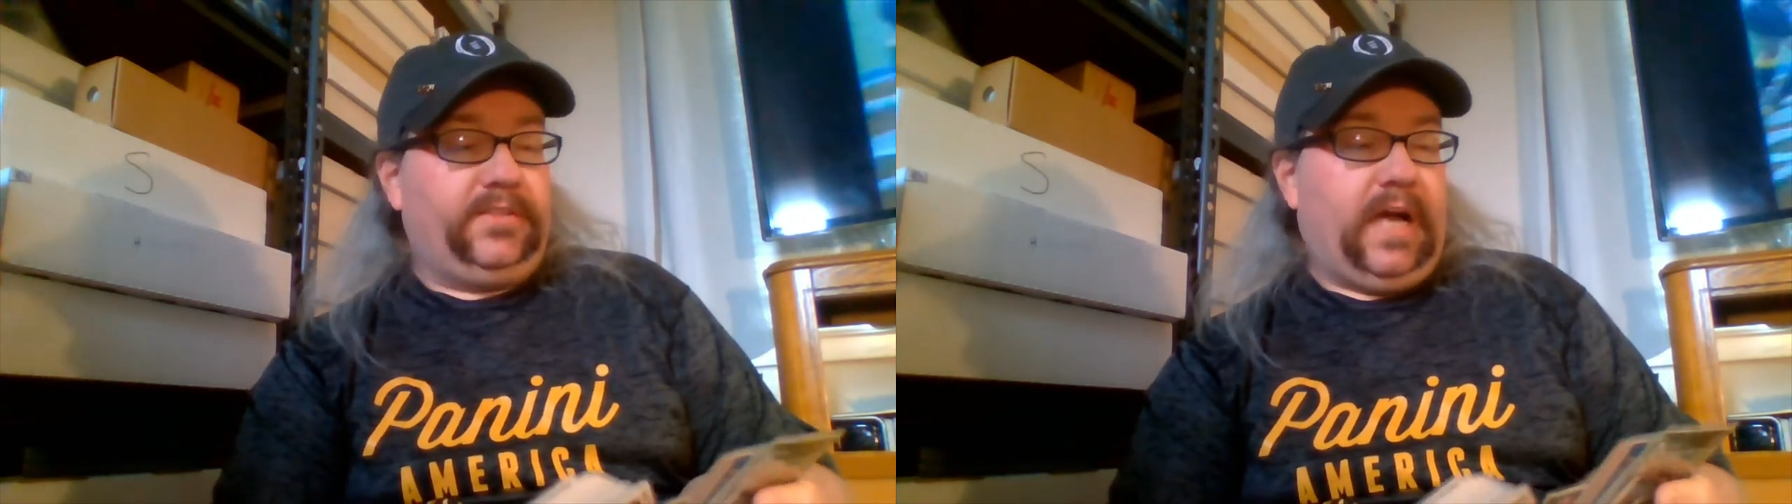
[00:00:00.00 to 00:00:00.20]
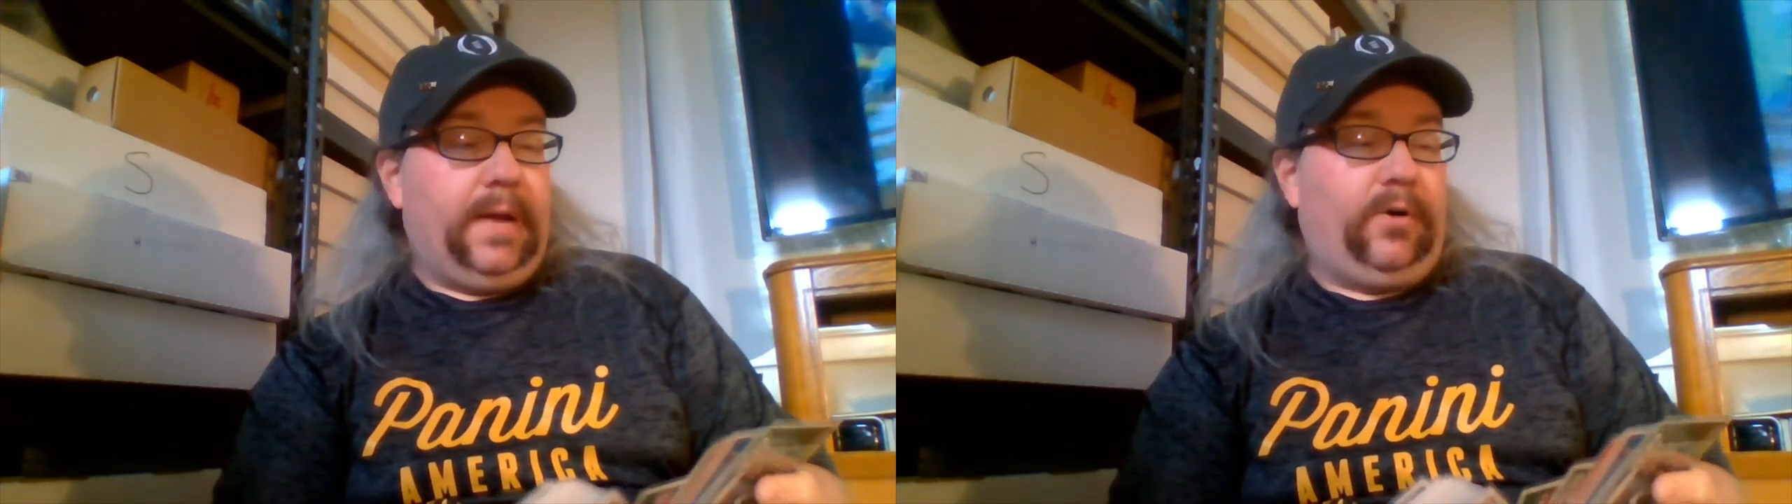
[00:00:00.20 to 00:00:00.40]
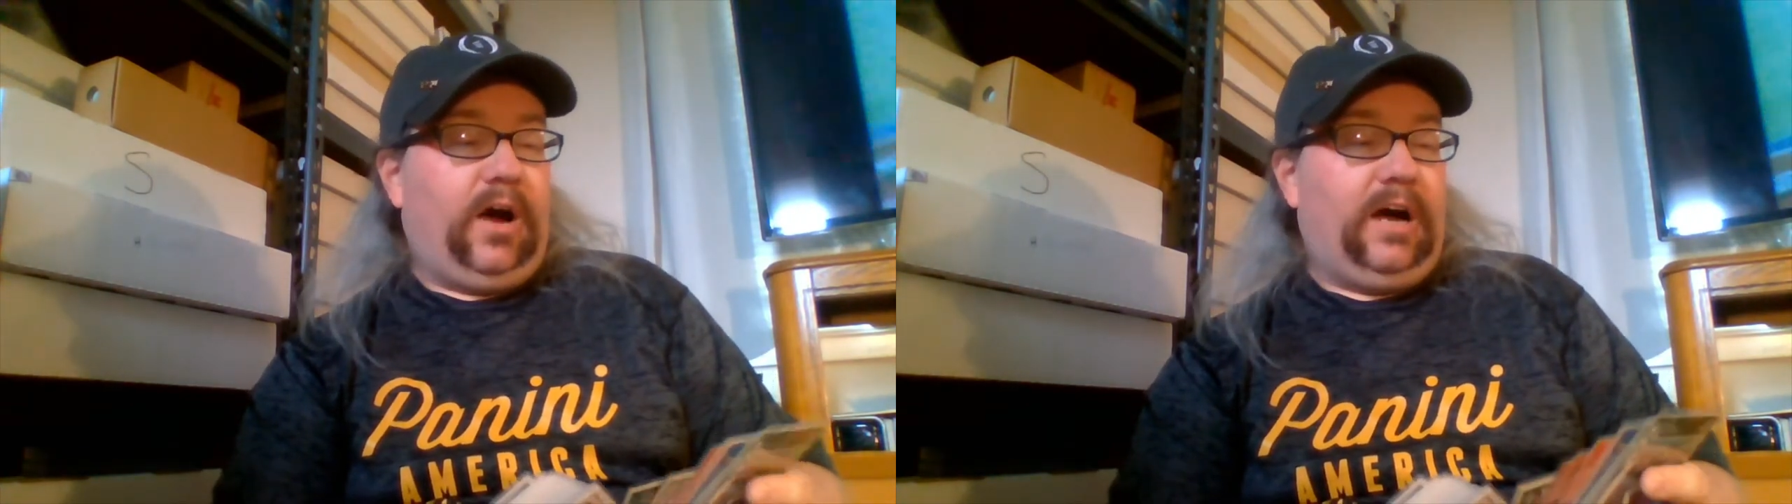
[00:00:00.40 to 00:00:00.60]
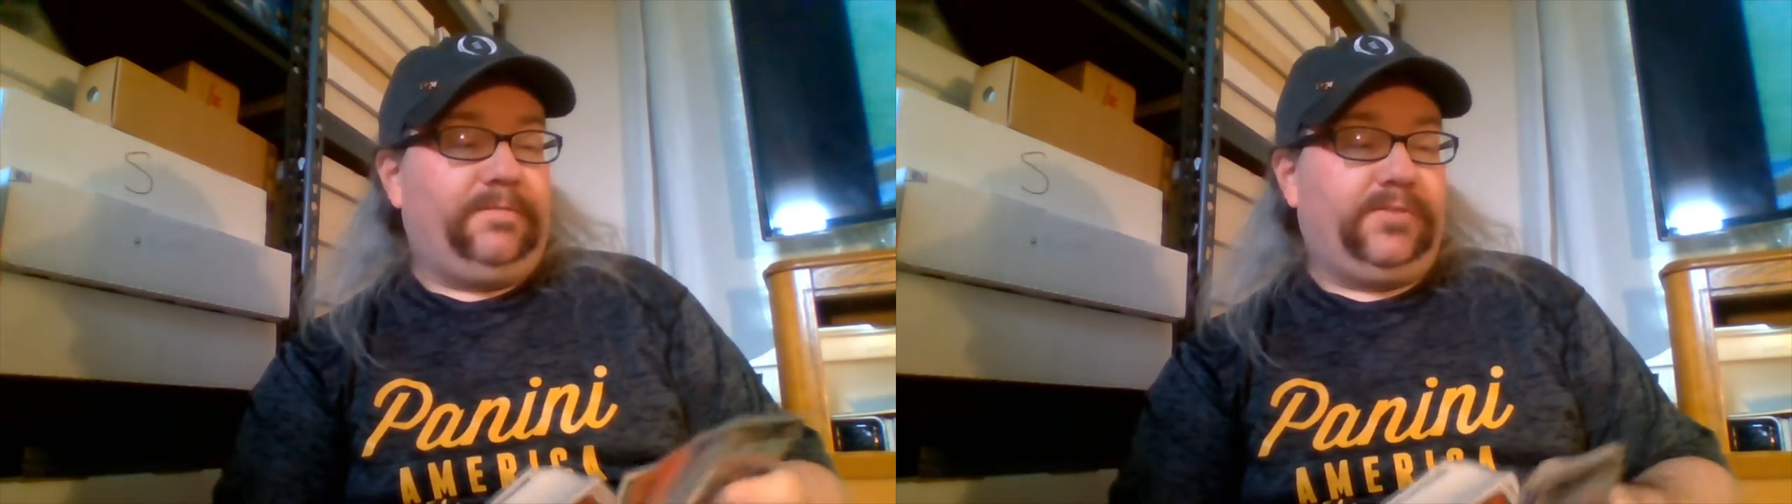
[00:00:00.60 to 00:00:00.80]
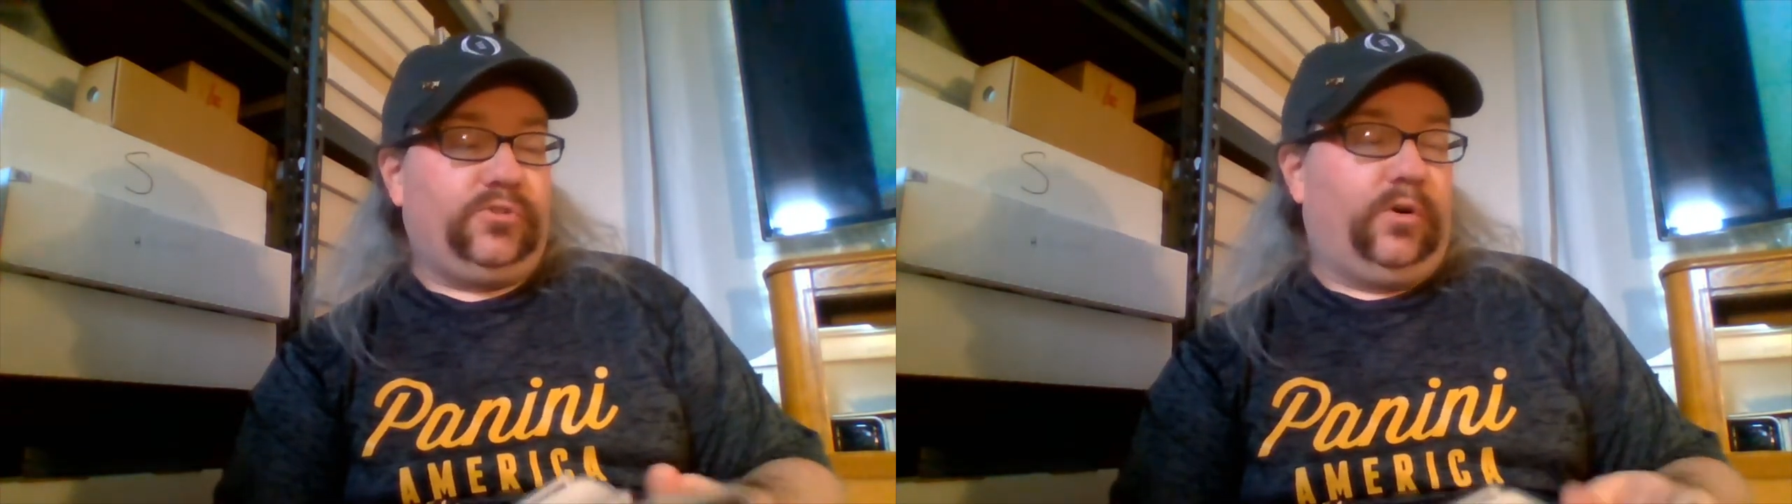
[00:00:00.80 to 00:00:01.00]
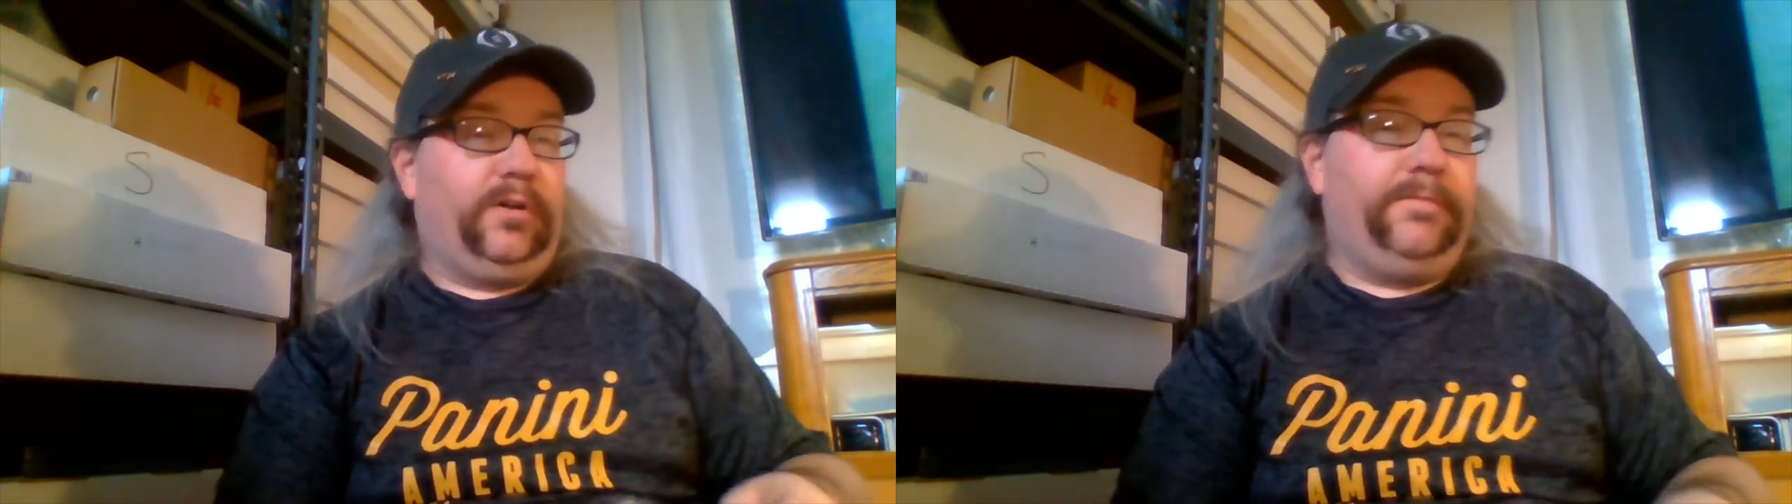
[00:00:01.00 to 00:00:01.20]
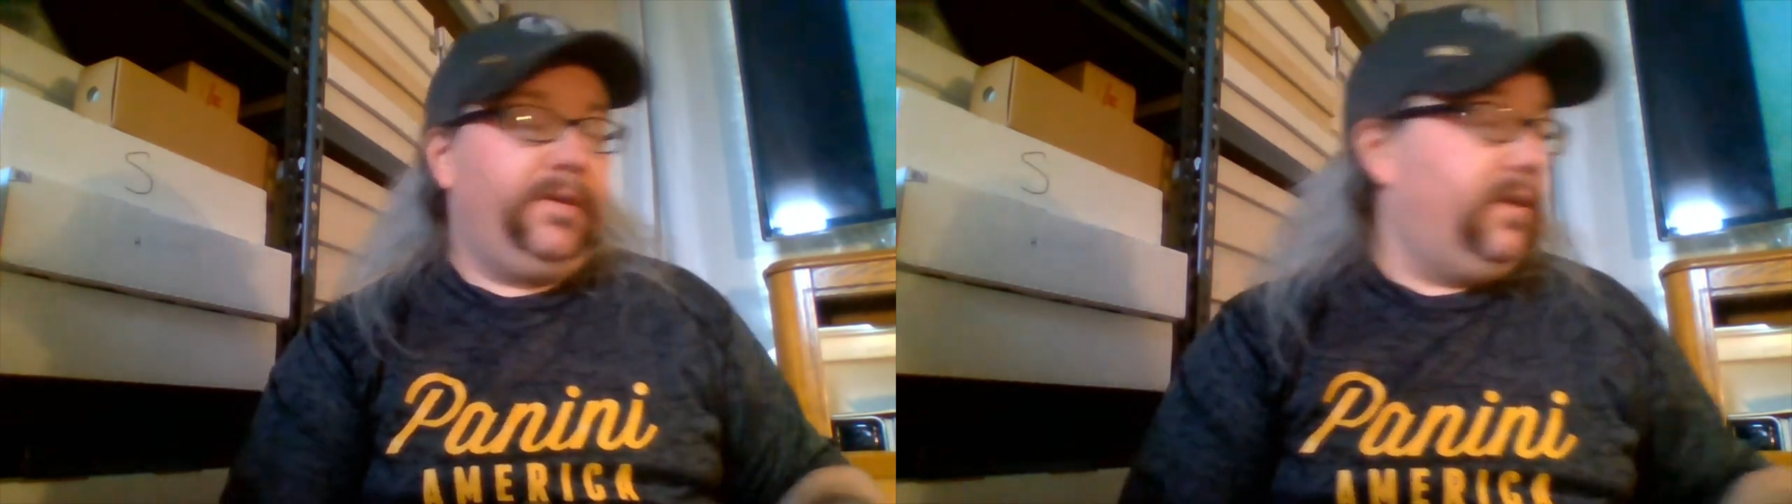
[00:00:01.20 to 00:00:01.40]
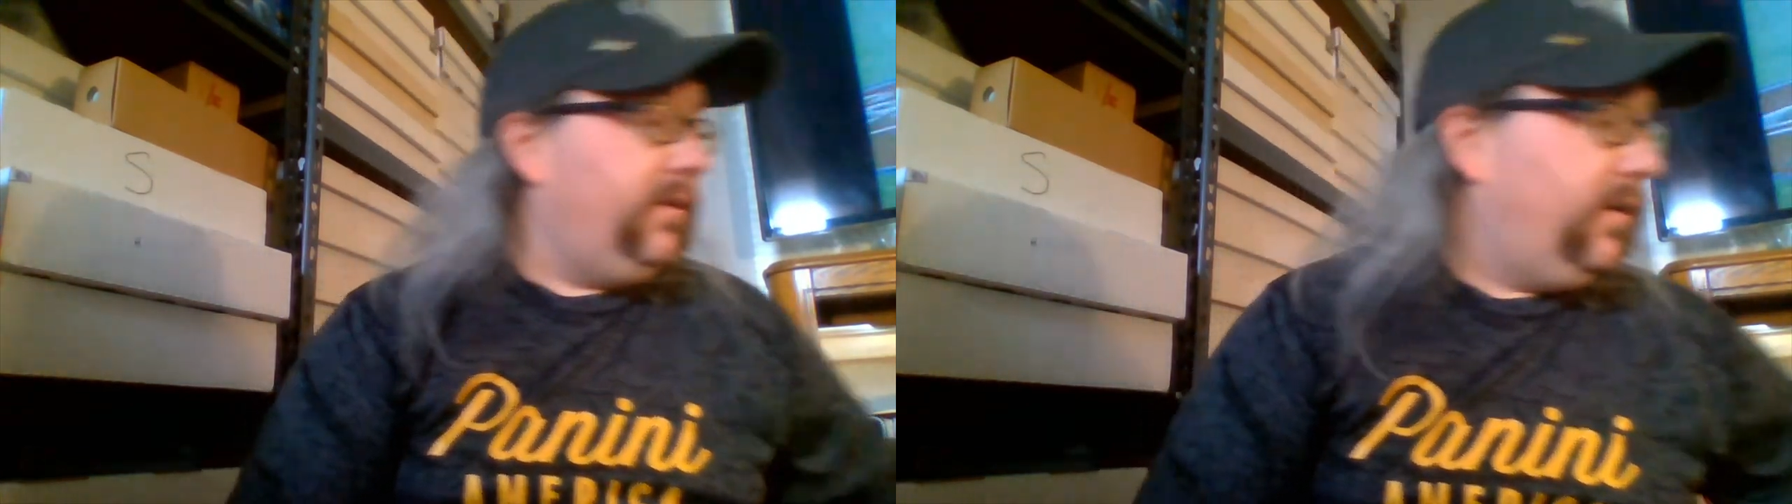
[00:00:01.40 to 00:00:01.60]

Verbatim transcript: time off, sort of, in